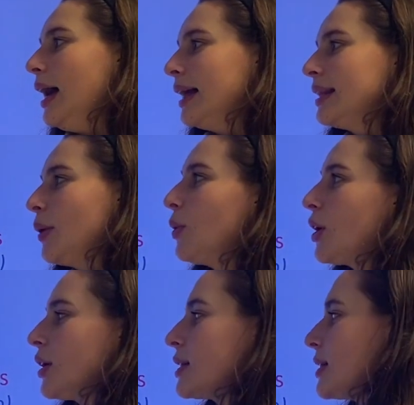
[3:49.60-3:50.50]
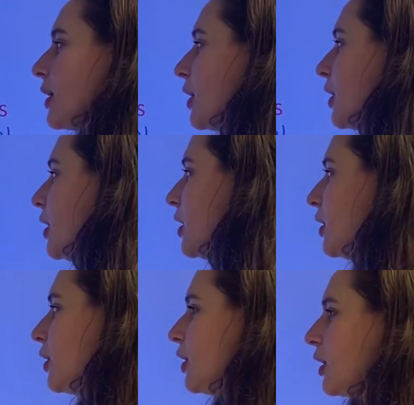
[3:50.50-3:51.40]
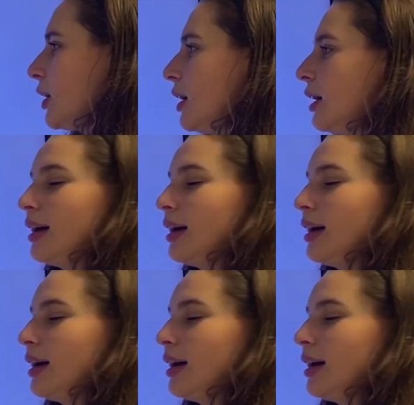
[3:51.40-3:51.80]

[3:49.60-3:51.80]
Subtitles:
And then we're going to look